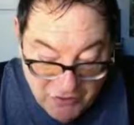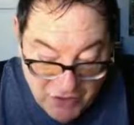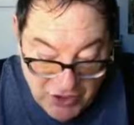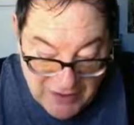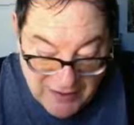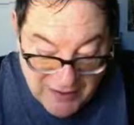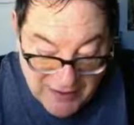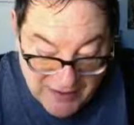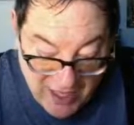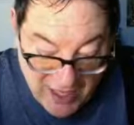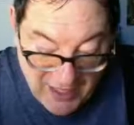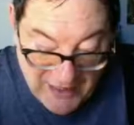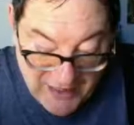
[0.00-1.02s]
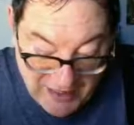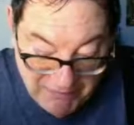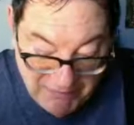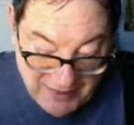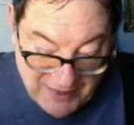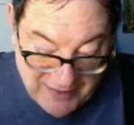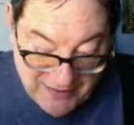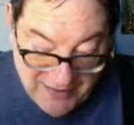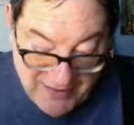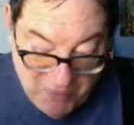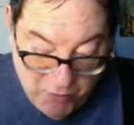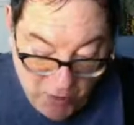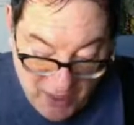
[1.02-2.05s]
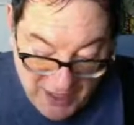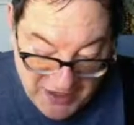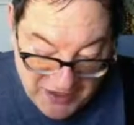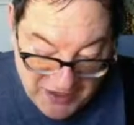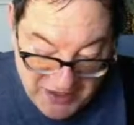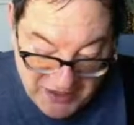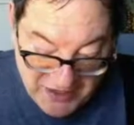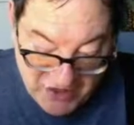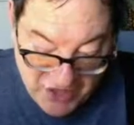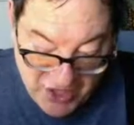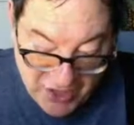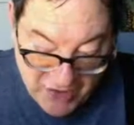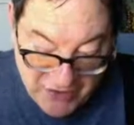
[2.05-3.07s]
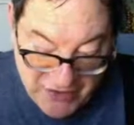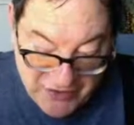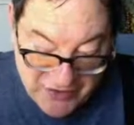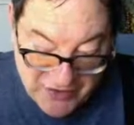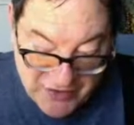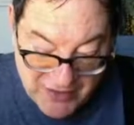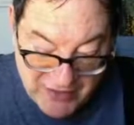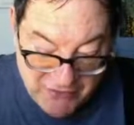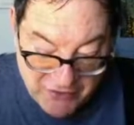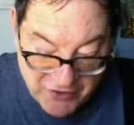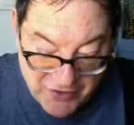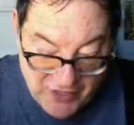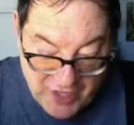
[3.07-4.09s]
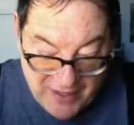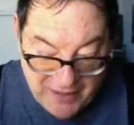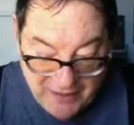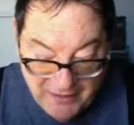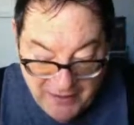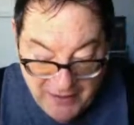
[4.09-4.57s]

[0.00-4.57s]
Jesus sighed deeply and said, Why does this generation seek for a sign?